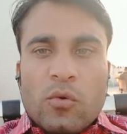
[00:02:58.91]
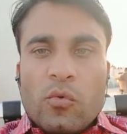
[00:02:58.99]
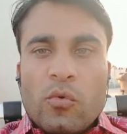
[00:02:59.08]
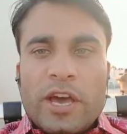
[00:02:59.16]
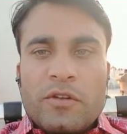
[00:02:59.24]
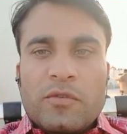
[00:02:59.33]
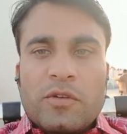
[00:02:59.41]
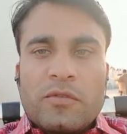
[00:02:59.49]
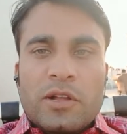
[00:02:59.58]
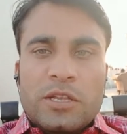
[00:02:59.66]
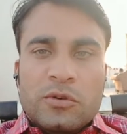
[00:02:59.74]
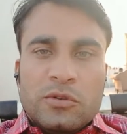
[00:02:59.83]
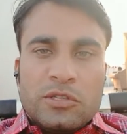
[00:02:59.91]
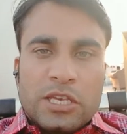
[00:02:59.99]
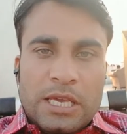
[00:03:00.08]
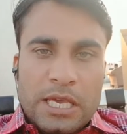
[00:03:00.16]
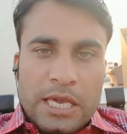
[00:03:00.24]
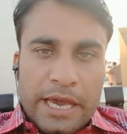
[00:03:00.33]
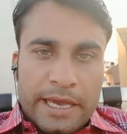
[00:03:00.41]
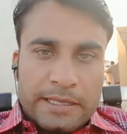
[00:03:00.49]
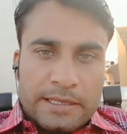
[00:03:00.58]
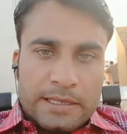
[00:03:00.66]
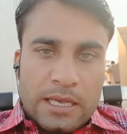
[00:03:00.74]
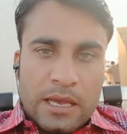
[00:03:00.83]
where we will use
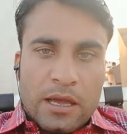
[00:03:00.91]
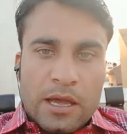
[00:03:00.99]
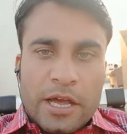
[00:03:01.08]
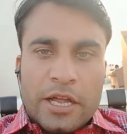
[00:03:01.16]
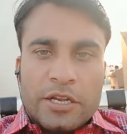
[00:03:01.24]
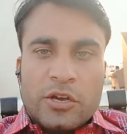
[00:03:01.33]
es, and